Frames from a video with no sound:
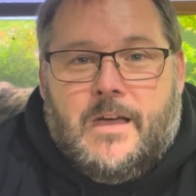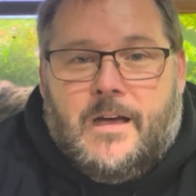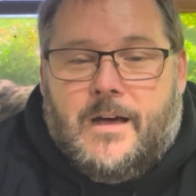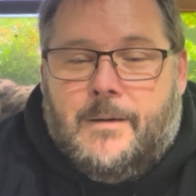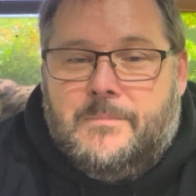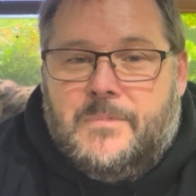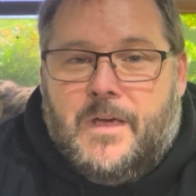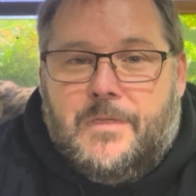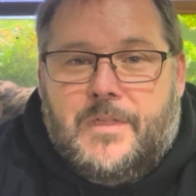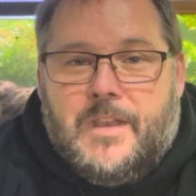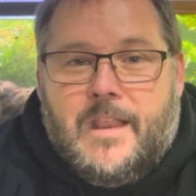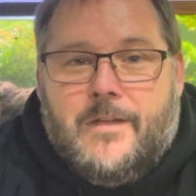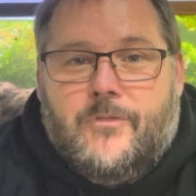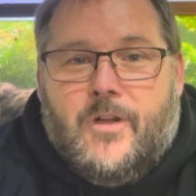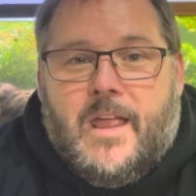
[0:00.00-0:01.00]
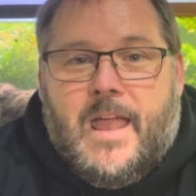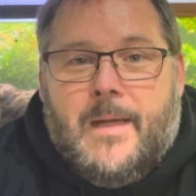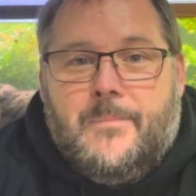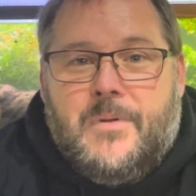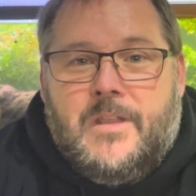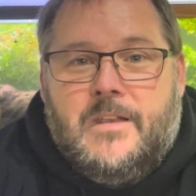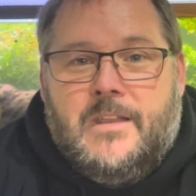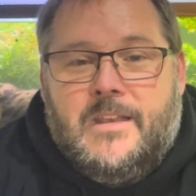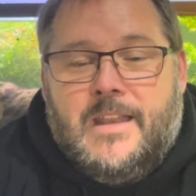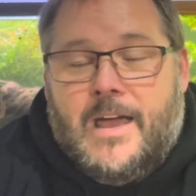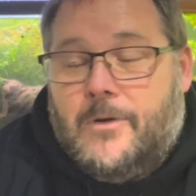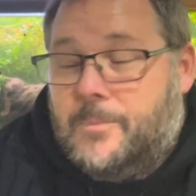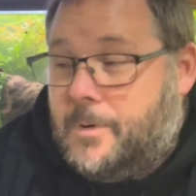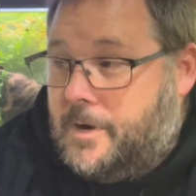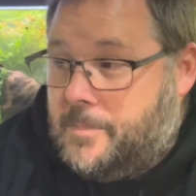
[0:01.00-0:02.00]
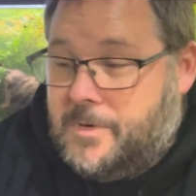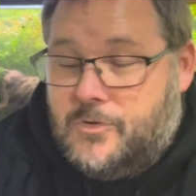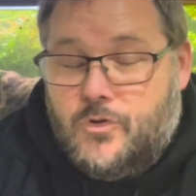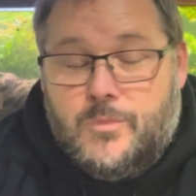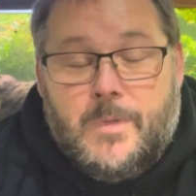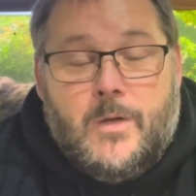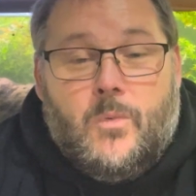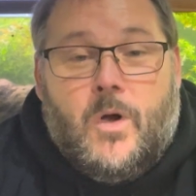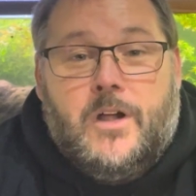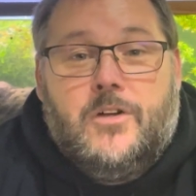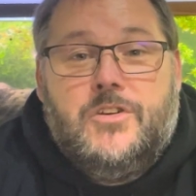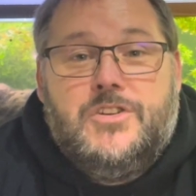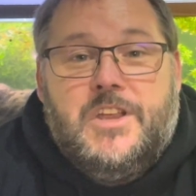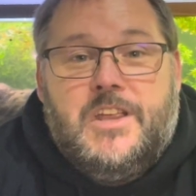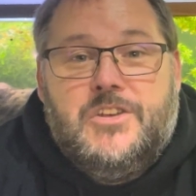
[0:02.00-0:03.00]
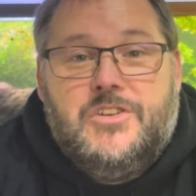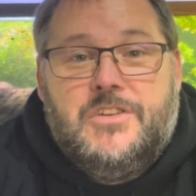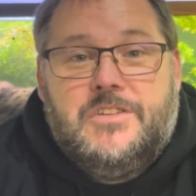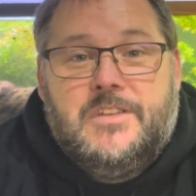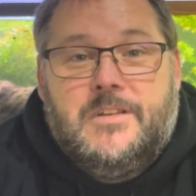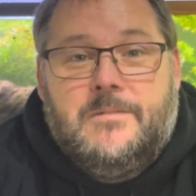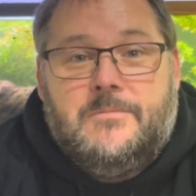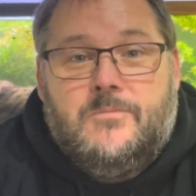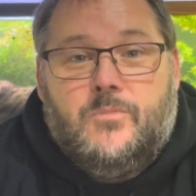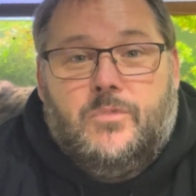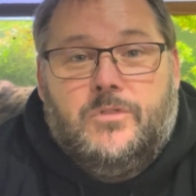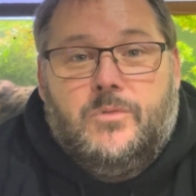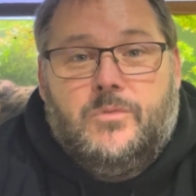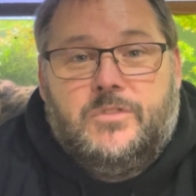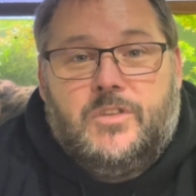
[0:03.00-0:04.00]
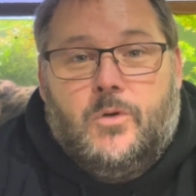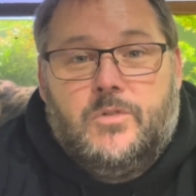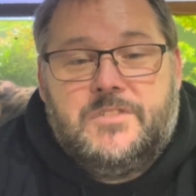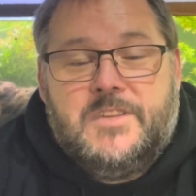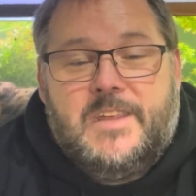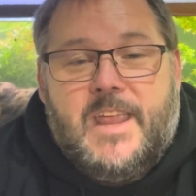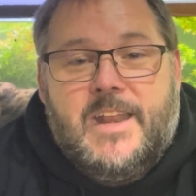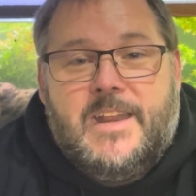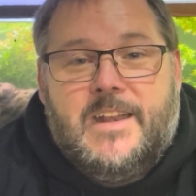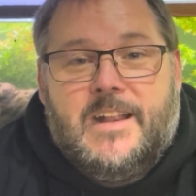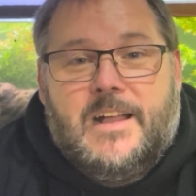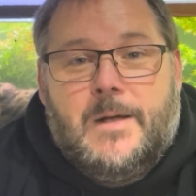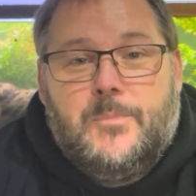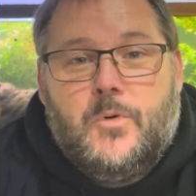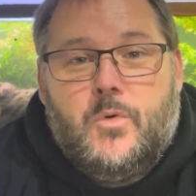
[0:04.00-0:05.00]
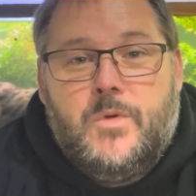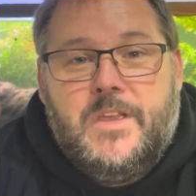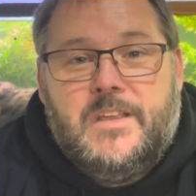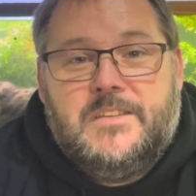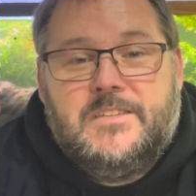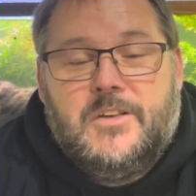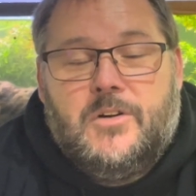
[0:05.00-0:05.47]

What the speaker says: Nothing ever happened, and now I'm going to be doing my water changes, and we'll dose again in a couple weeks.